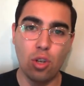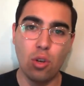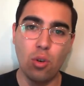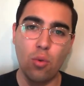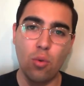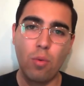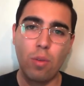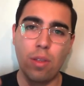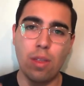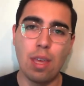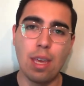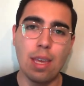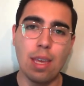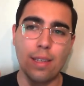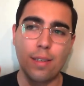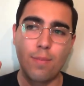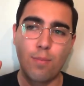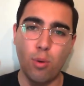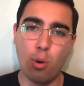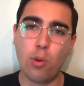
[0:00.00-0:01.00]
to
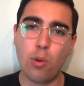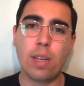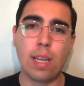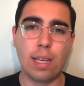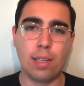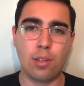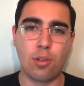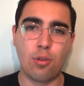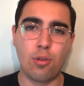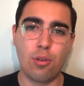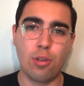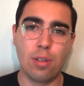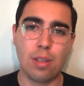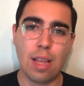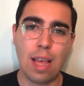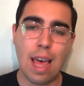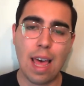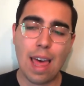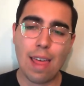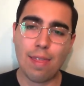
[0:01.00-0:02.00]
these protesters
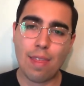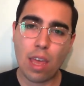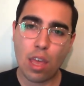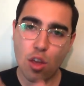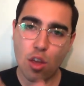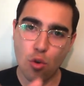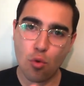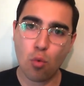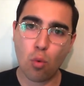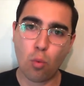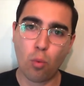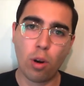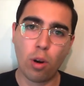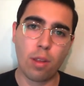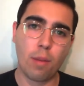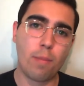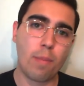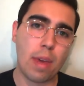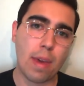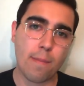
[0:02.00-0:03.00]
that you were one of
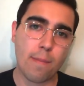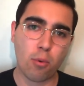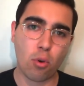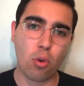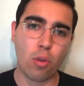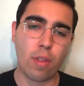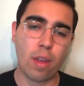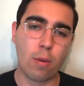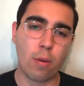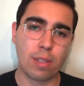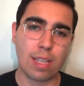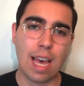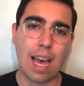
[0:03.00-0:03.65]
the people that was